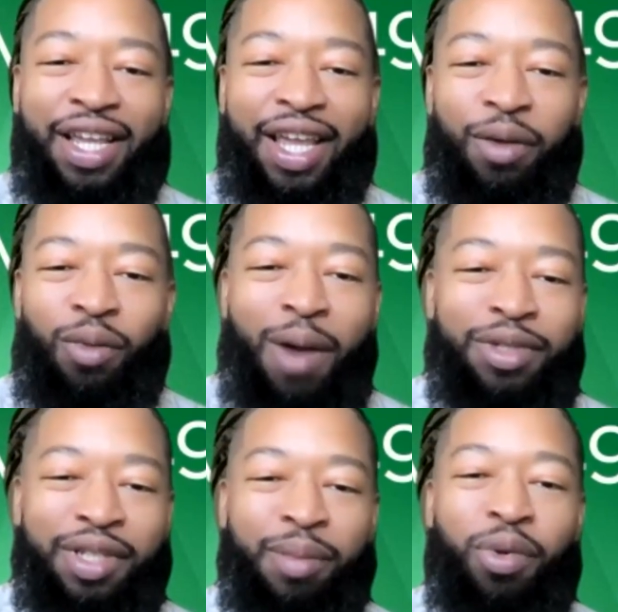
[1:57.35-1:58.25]
And why
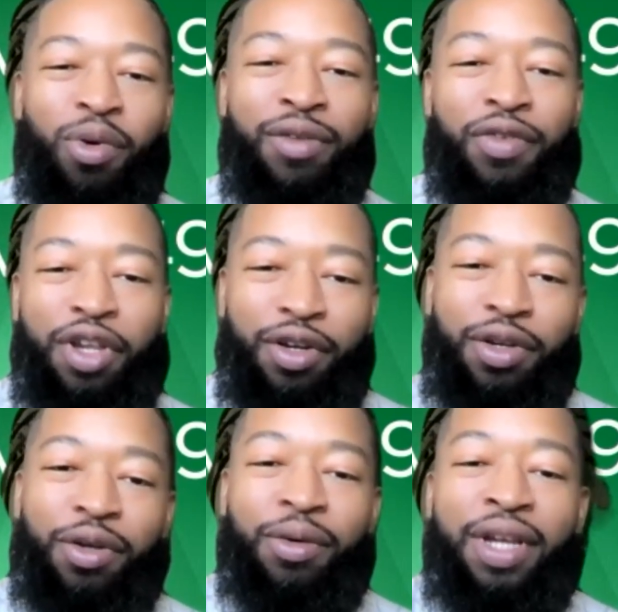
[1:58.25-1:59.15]
was it important for you to
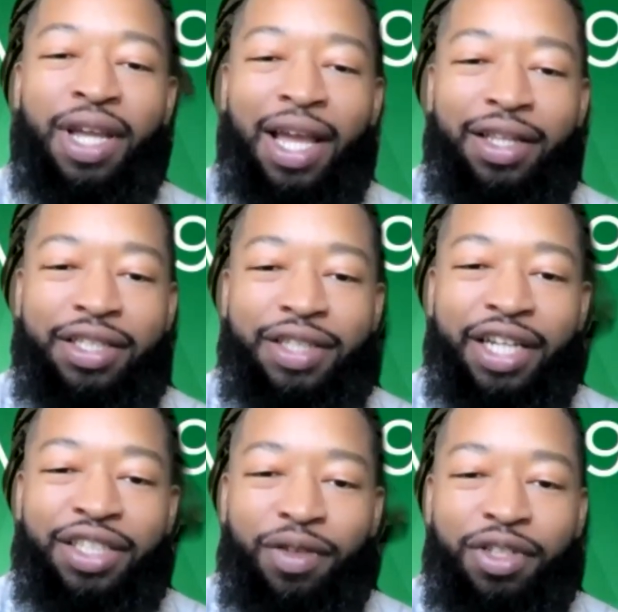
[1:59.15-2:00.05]
do at this
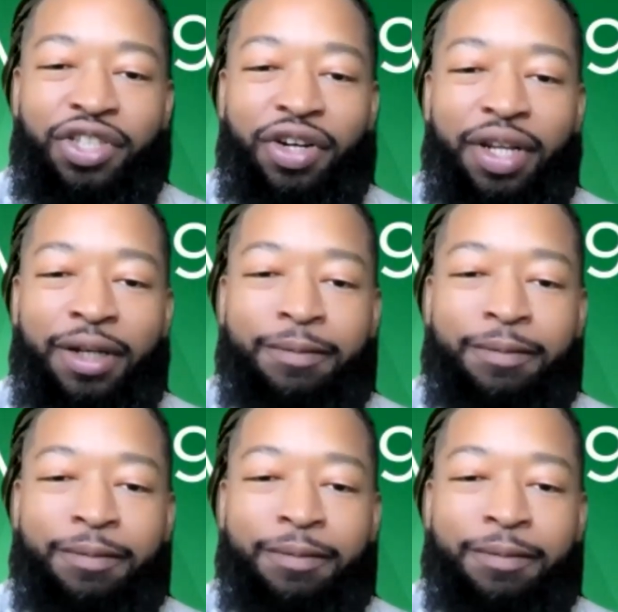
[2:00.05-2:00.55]
stage of your journey?